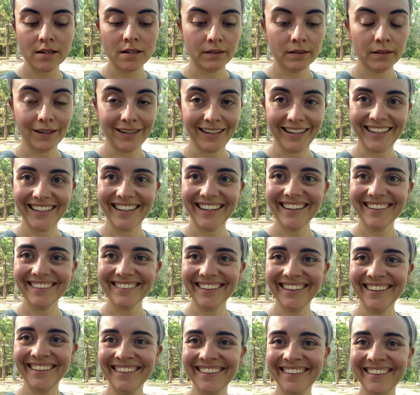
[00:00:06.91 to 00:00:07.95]
Connecticut,
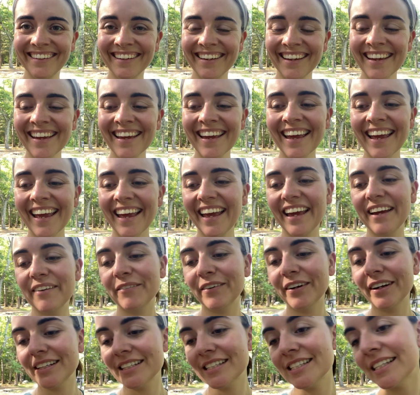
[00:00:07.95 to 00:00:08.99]
and we're
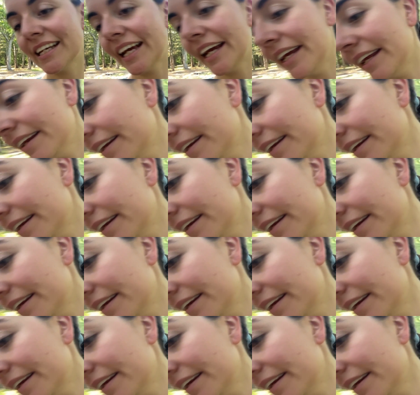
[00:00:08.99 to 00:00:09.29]
at site